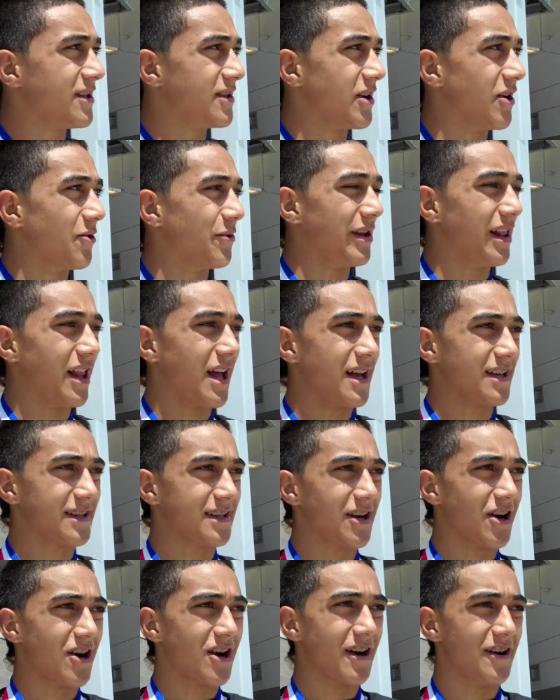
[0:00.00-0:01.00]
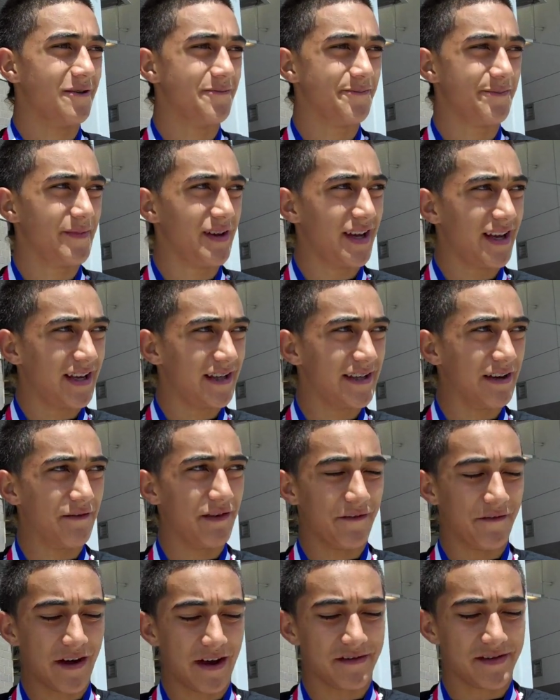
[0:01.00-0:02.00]
So we lost our
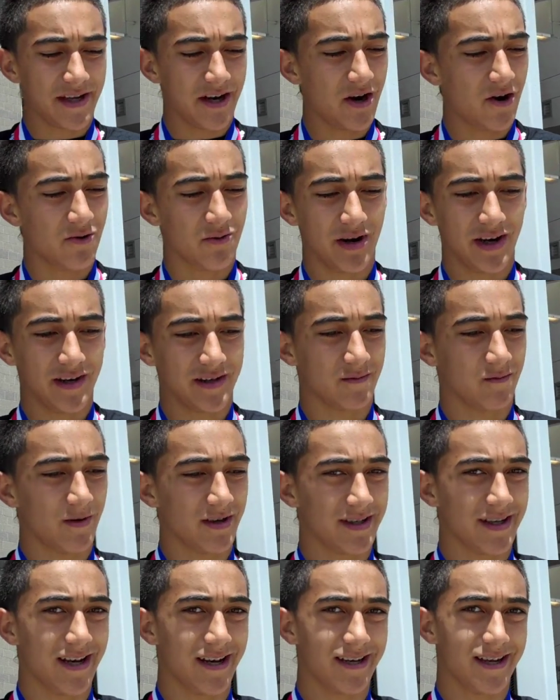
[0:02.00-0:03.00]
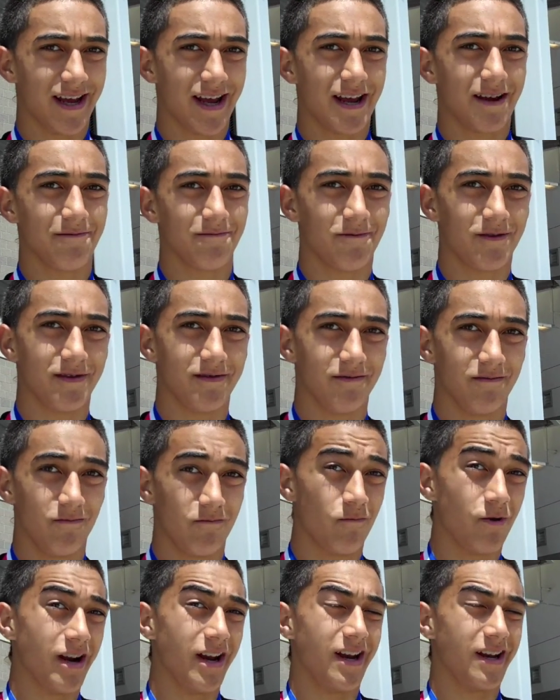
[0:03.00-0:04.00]
75-cent O-rings one at
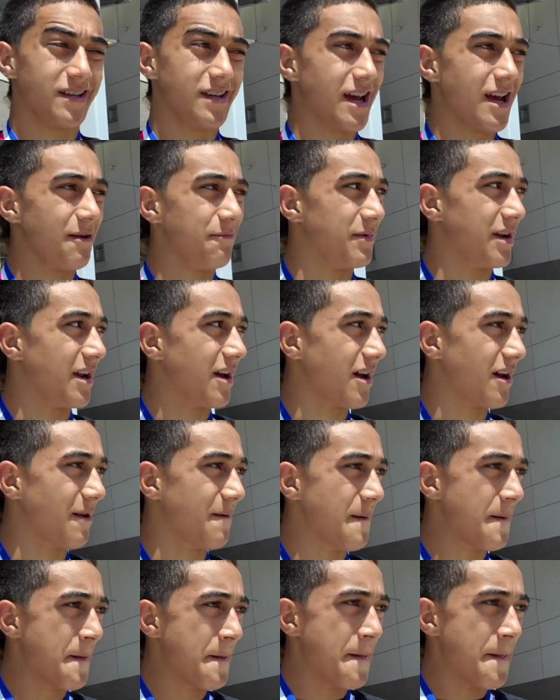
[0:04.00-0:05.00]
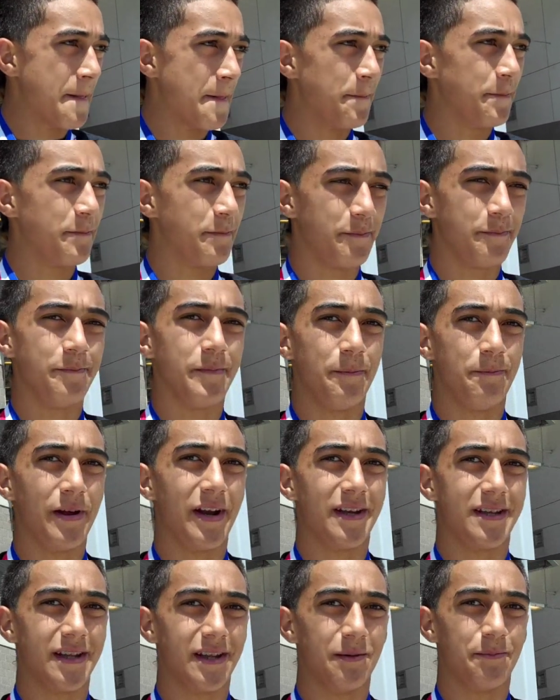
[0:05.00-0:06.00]
a time, and
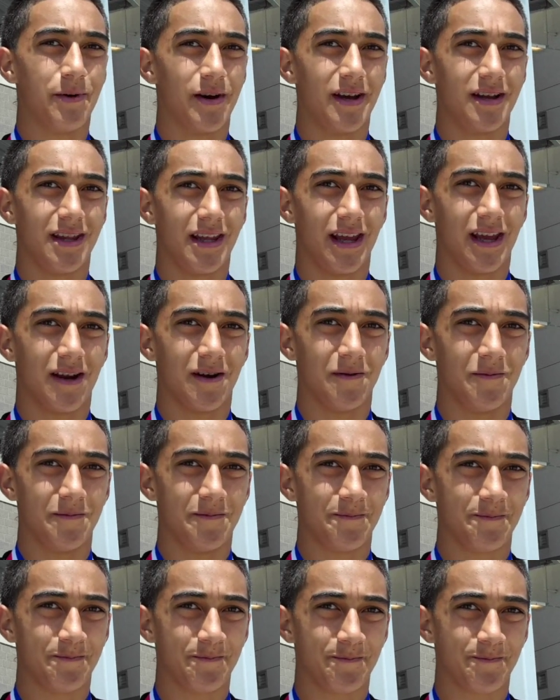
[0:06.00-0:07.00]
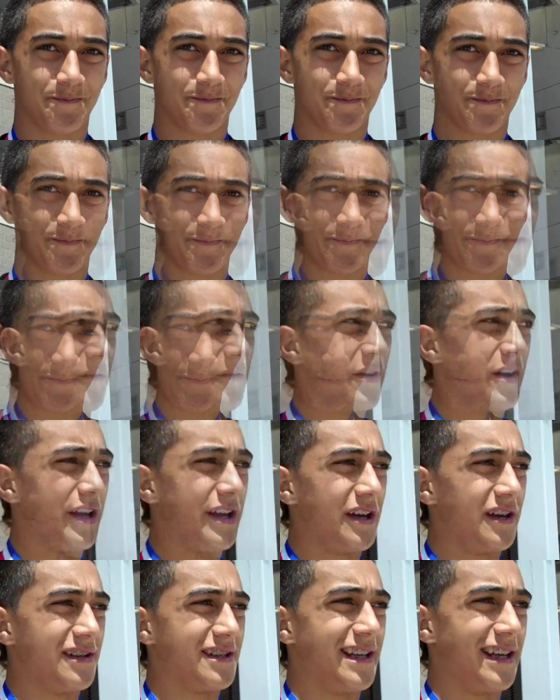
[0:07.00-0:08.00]
bit us in the butt at the end. We were a
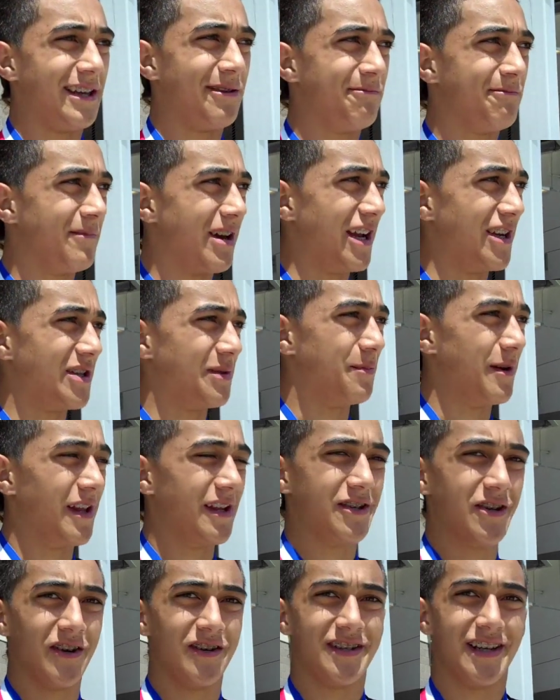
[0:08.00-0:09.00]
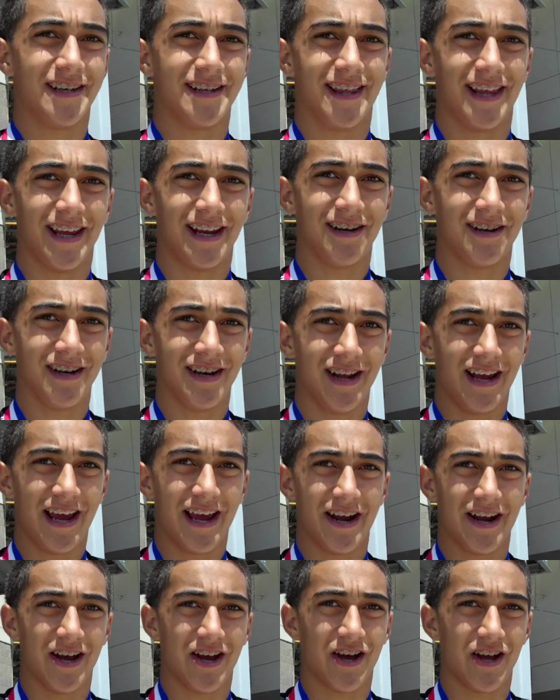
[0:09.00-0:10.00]
very young team. I just barely turned 16,
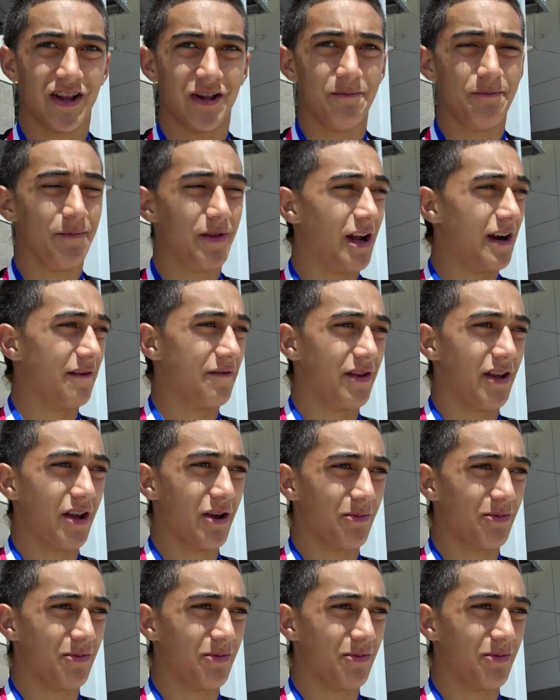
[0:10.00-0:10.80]
and a lot of the